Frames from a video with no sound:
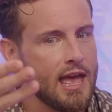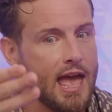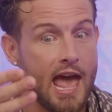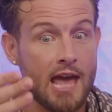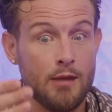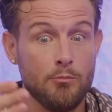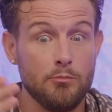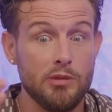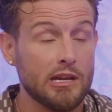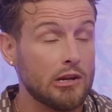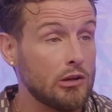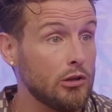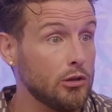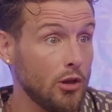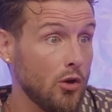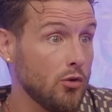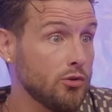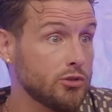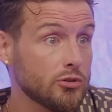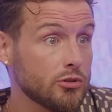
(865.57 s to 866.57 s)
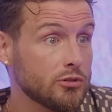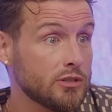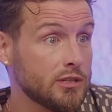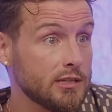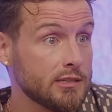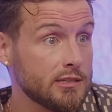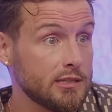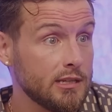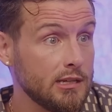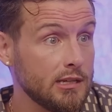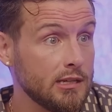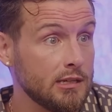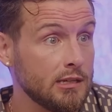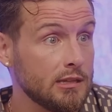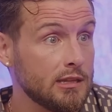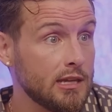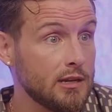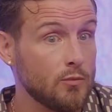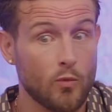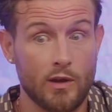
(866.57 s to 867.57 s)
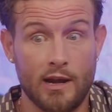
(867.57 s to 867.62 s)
and be closer to the city than